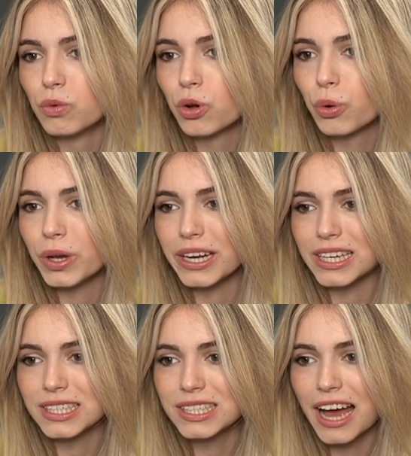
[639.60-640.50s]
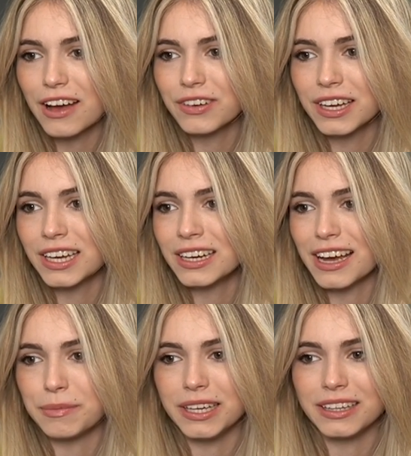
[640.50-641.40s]
queen a7.
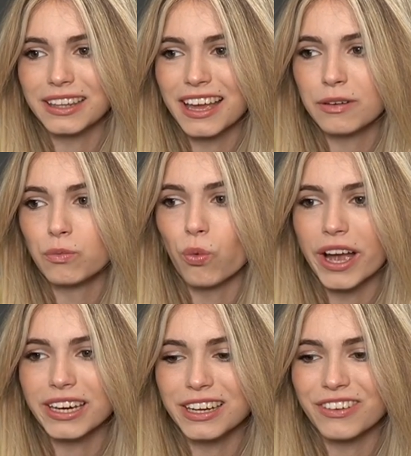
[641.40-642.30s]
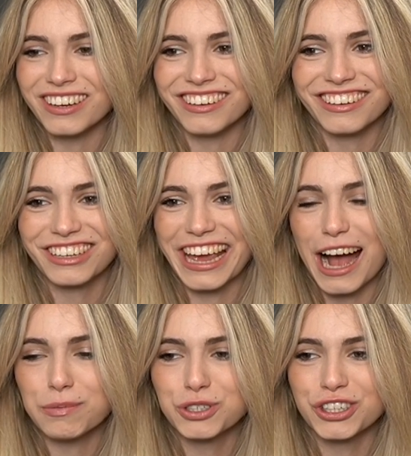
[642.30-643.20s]
I mean, then white even
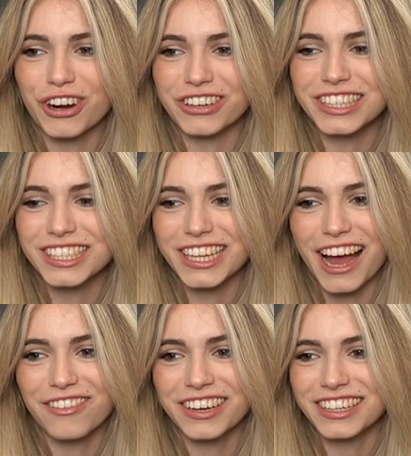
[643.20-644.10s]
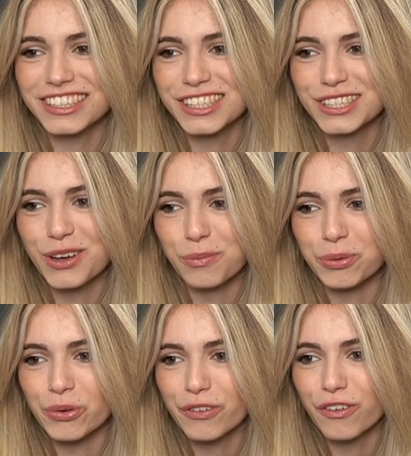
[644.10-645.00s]
captured on e7. This is so
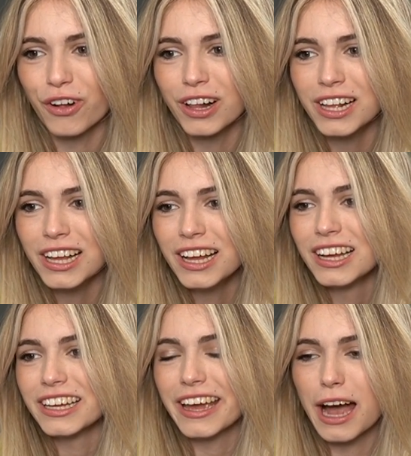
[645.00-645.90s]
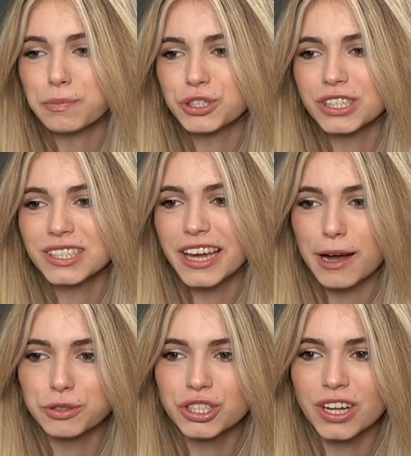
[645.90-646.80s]
beautiful. Captures
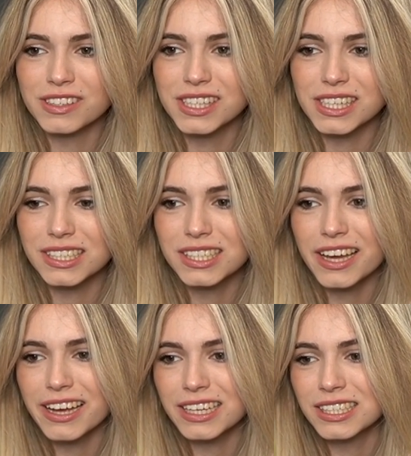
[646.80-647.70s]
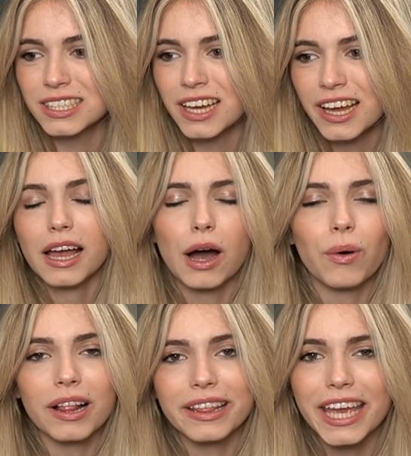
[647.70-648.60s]
on d6. And
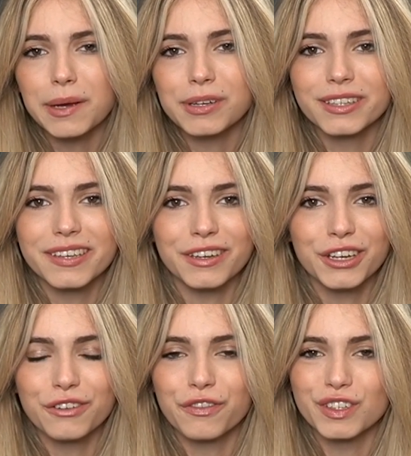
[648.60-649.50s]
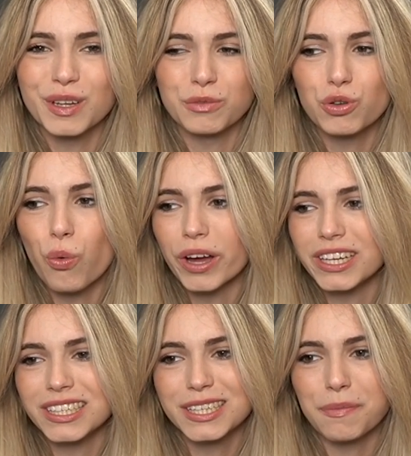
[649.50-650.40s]
while the game continued for some
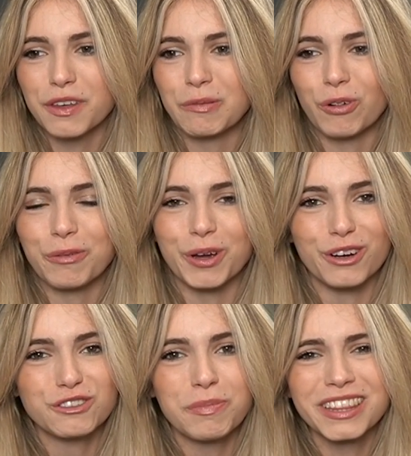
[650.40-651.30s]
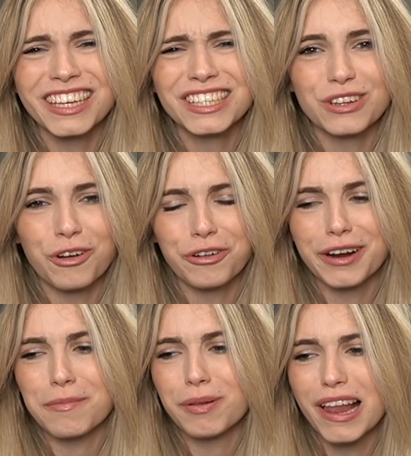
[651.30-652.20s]
20-something more moves, but this is already
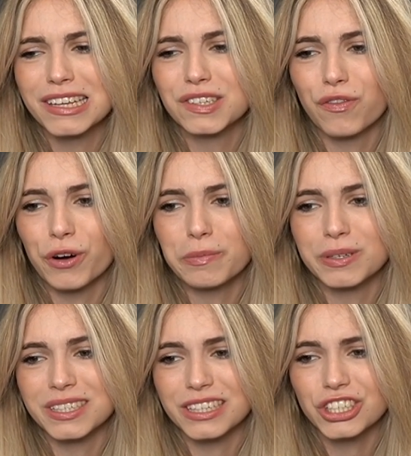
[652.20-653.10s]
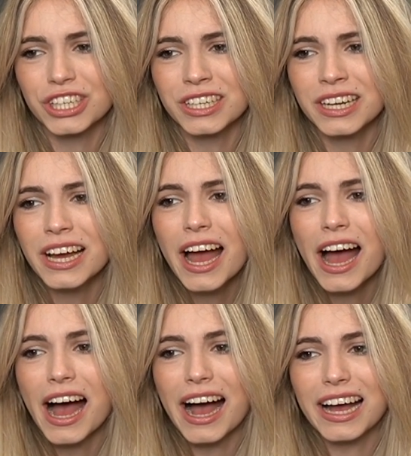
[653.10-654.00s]
a +4 position,
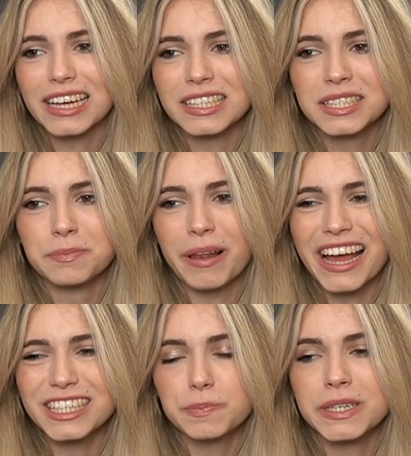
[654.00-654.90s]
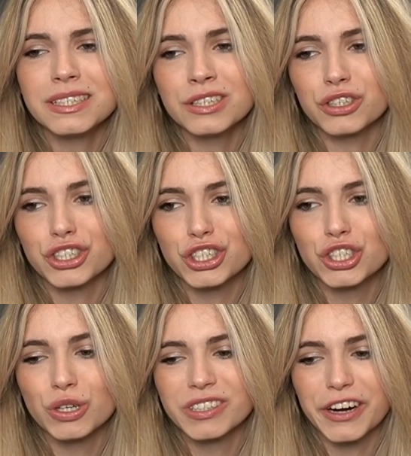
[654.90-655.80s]
as black's pieces are just
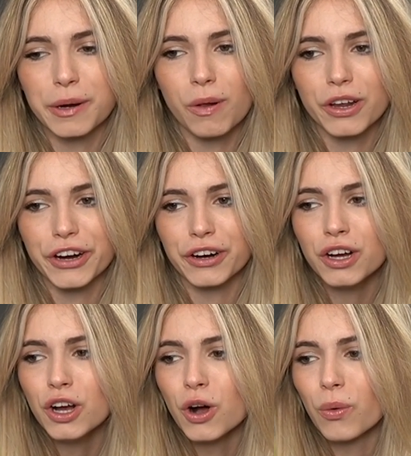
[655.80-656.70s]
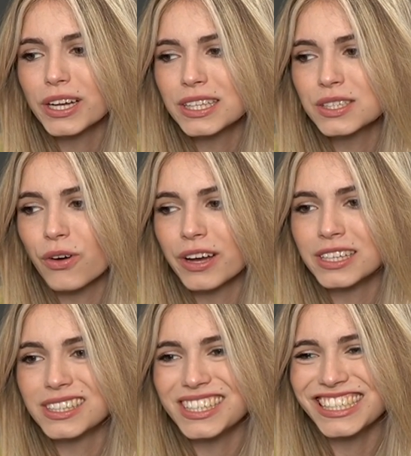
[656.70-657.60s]
so terrible here. White is
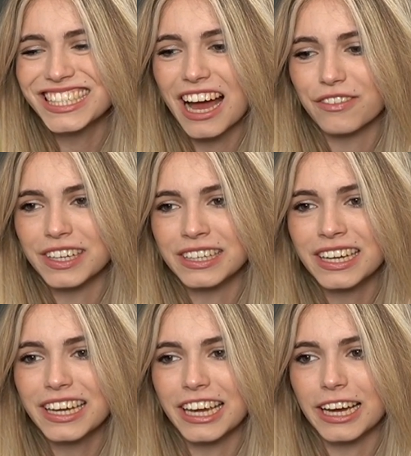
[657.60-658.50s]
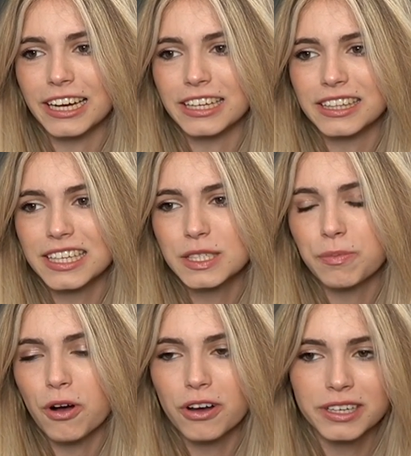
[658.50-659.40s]
going d7, and this
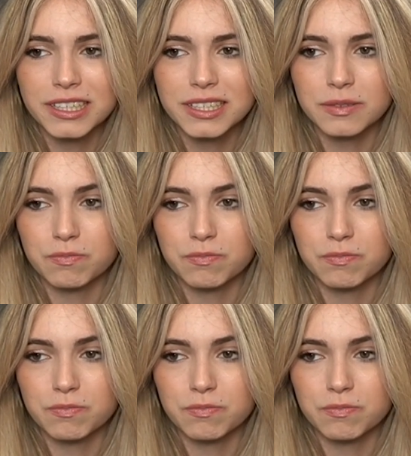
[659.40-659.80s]
pawn is